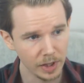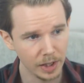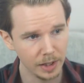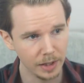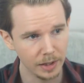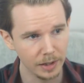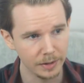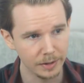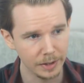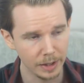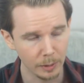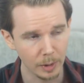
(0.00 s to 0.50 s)

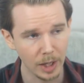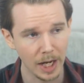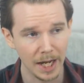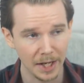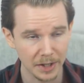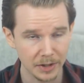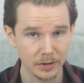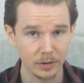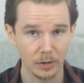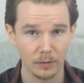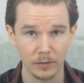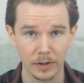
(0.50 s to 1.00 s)
There
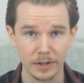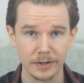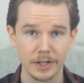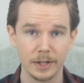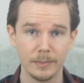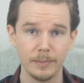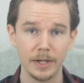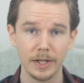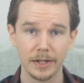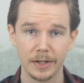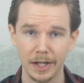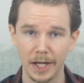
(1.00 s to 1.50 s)
has
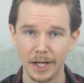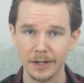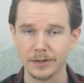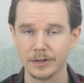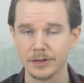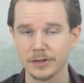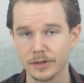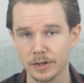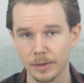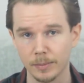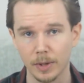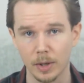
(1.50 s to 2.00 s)
obviously been
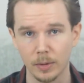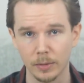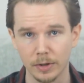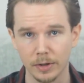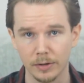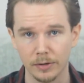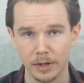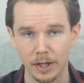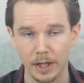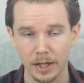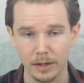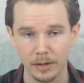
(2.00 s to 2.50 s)
tests about the
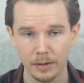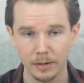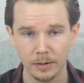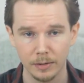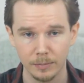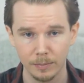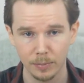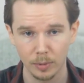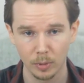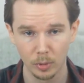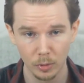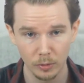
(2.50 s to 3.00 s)
thing
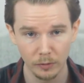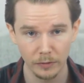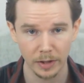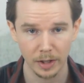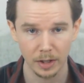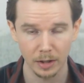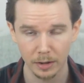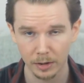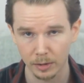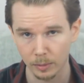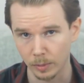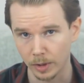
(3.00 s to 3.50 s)

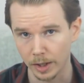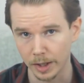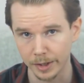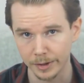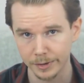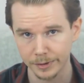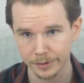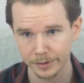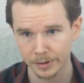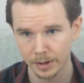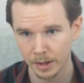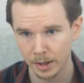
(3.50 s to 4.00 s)
proving
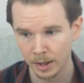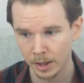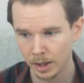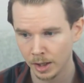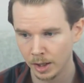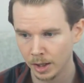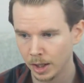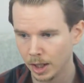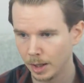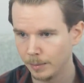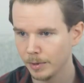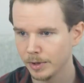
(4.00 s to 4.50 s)
otherwise.
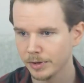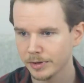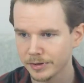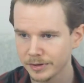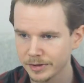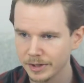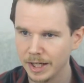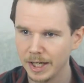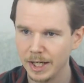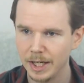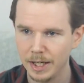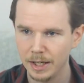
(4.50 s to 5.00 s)
I'm just
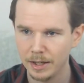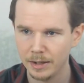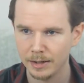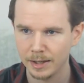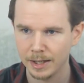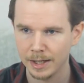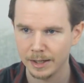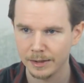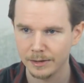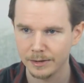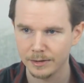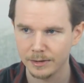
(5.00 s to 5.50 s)
saying
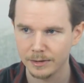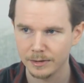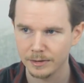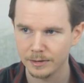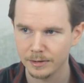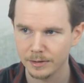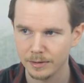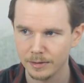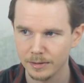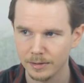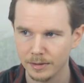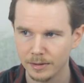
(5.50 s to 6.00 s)
that
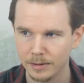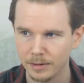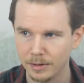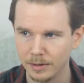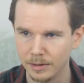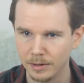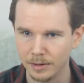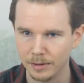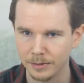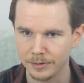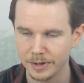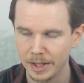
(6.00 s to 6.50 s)

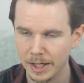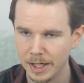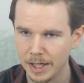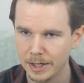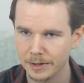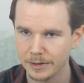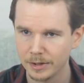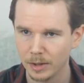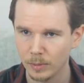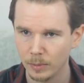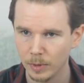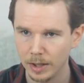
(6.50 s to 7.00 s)
saying
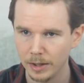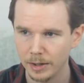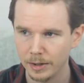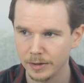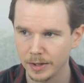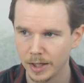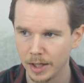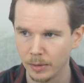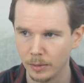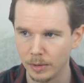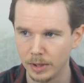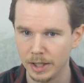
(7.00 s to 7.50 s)
it's
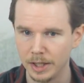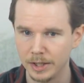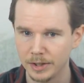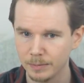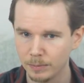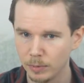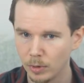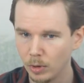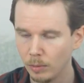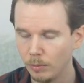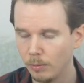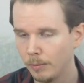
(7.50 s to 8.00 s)
hereditary is
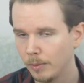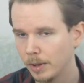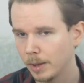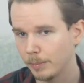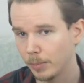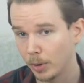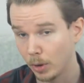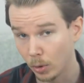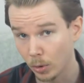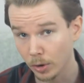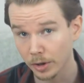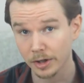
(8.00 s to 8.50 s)
probably
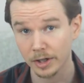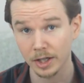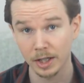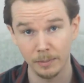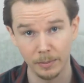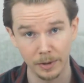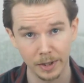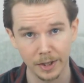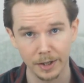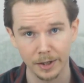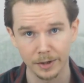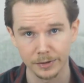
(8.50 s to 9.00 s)
partly
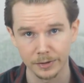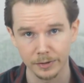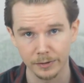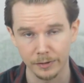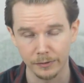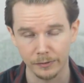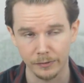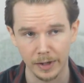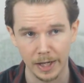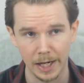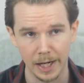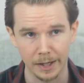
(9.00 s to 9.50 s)
because of
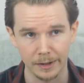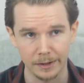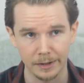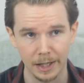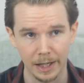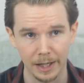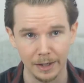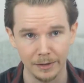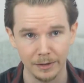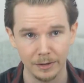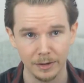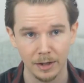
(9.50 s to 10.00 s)
the fact
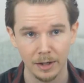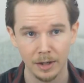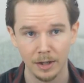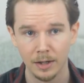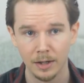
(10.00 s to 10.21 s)
that,